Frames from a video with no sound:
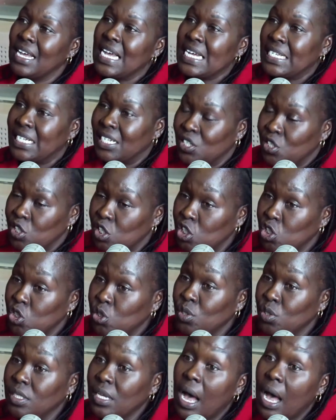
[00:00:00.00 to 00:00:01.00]

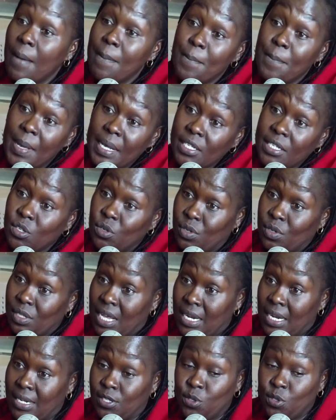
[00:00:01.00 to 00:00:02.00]
decisions are based on
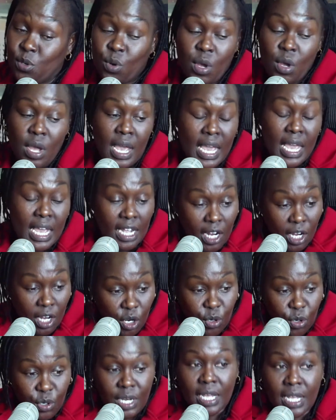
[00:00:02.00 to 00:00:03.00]
that. So,
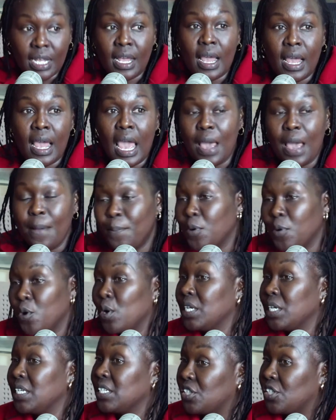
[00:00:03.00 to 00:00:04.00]
including employee
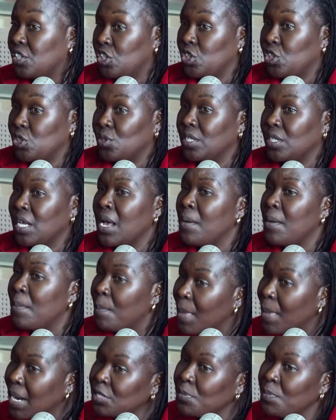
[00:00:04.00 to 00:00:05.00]
decisions mm.
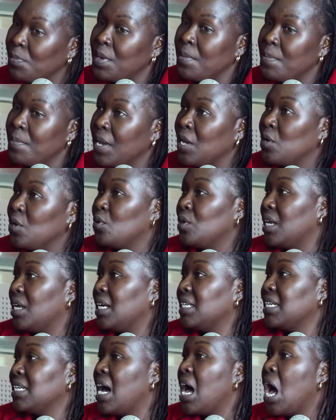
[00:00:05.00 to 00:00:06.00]
must be made on
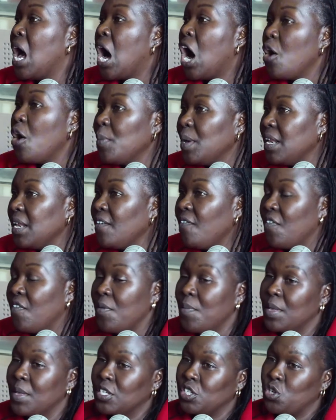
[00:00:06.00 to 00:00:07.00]
data. How many
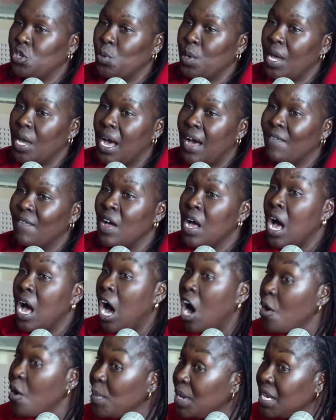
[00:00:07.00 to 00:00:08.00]
females do we have?
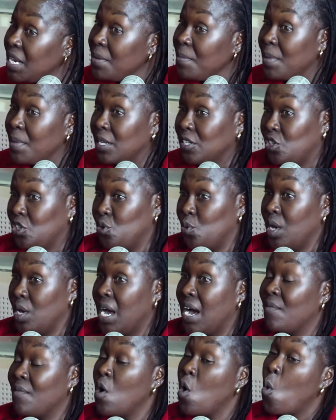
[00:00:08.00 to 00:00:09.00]
How many males do we
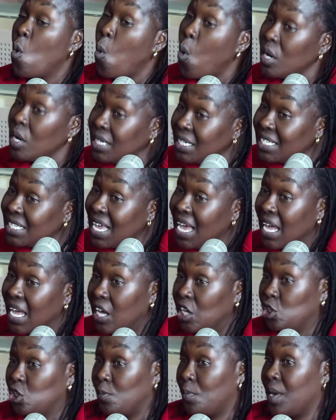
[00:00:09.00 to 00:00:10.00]
have? What is their
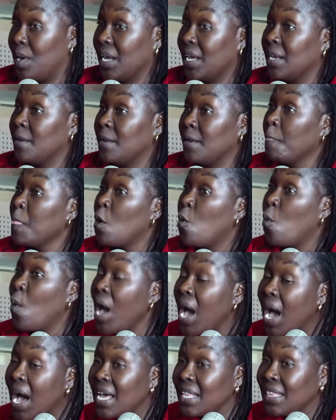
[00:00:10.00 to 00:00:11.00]
age bracket?
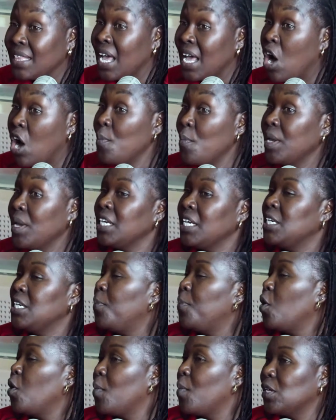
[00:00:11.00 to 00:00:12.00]
Where are they? How many
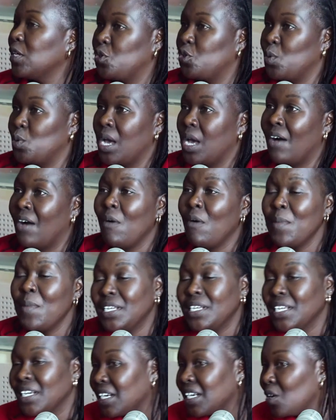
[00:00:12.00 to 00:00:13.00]
diplomas do we have? How many
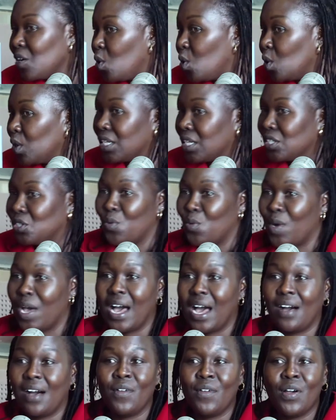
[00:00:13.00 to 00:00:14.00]
degree holders do I
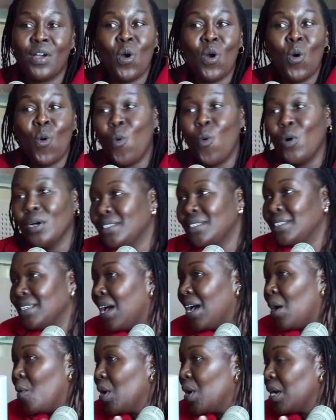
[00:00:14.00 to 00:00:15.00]
have? What
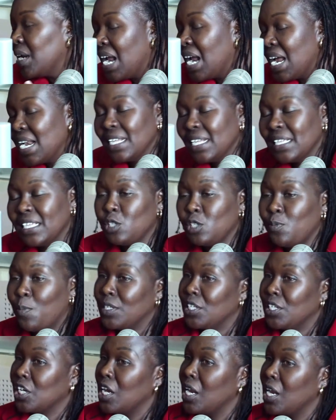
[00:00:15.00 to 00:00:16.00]
we're running this
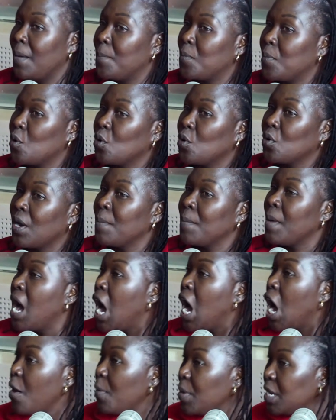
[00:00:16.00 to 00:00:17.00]
particular program?
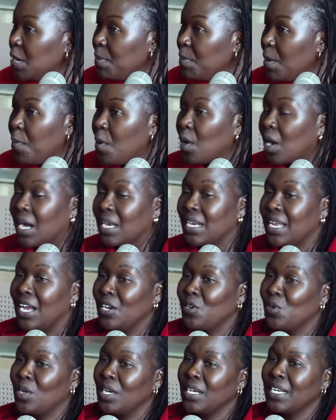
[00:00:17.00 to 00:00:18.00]
How many people can
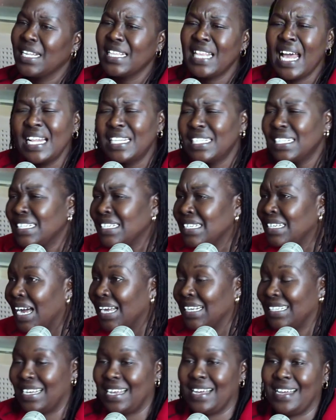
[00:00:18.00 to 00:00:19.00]
handle it? That's
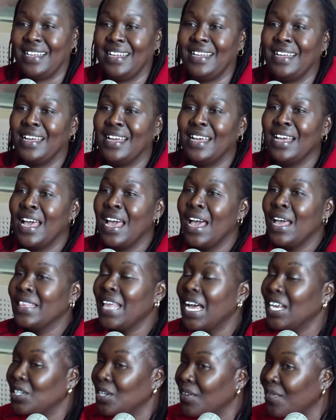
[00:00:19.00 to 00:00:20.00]
data
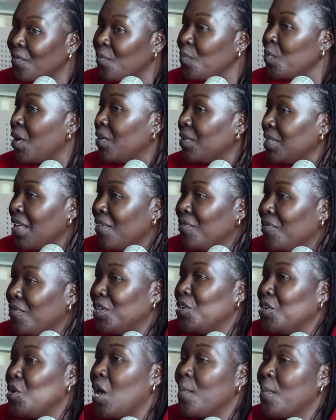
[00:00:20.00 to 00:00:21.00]
that therefore
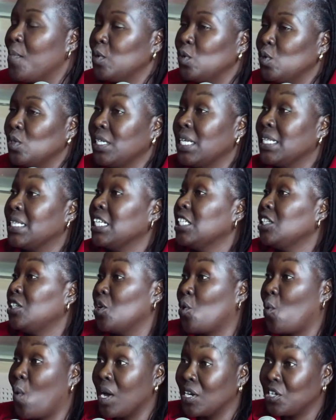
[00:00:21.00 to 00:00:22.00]
then you're able to say this
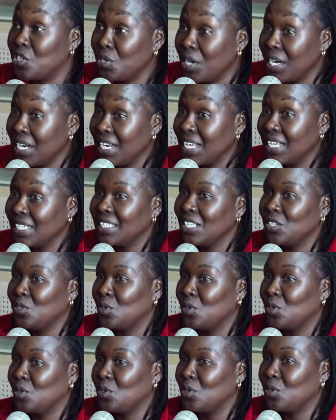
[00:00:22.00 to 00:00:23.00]
require trainings this one
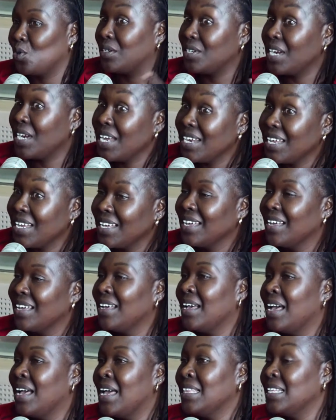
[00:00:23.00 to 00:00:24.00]
don't require training
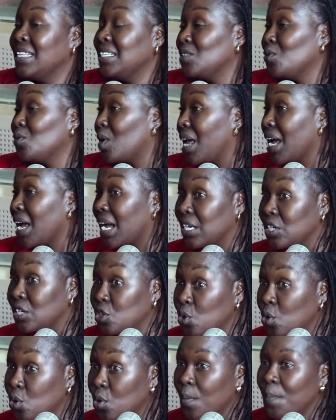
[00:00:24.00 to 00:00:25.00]
this is what i can
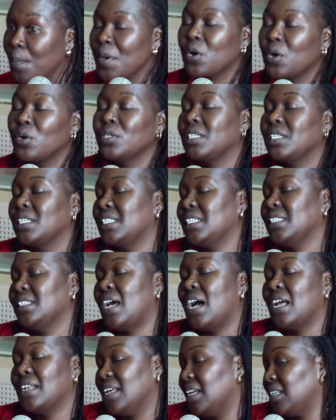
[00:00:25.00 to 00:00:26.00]
do because it is
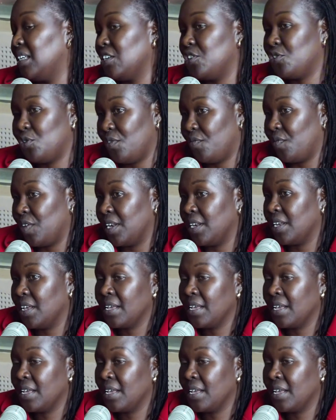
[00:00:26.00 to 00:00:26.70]
a data driven